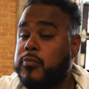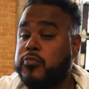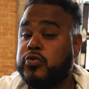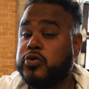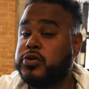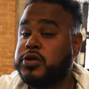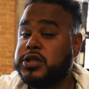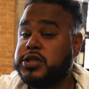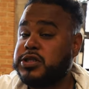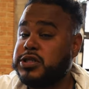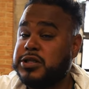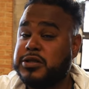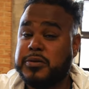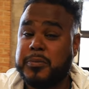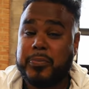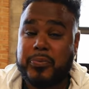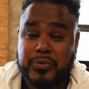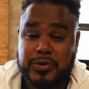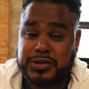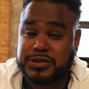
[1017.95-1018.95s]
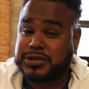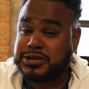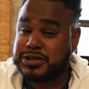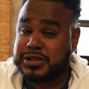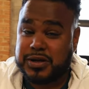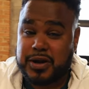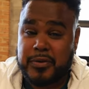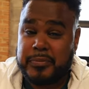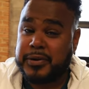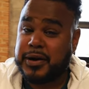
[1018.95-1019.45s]
With this and the
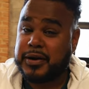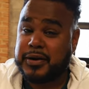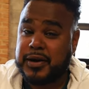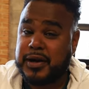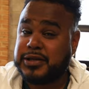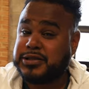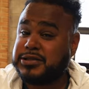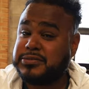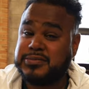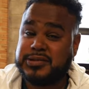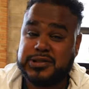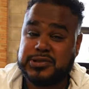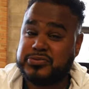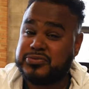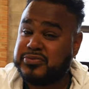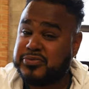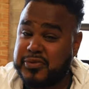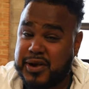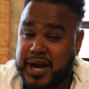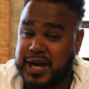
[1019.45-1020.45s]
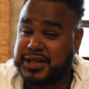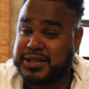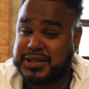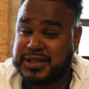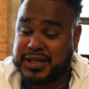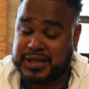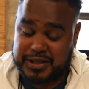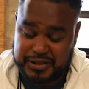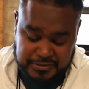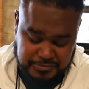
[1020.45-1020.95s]
brisket, oh my God, I'm just right
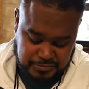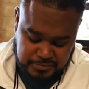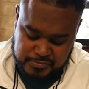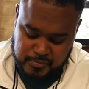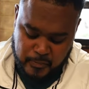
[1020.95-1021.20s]
there.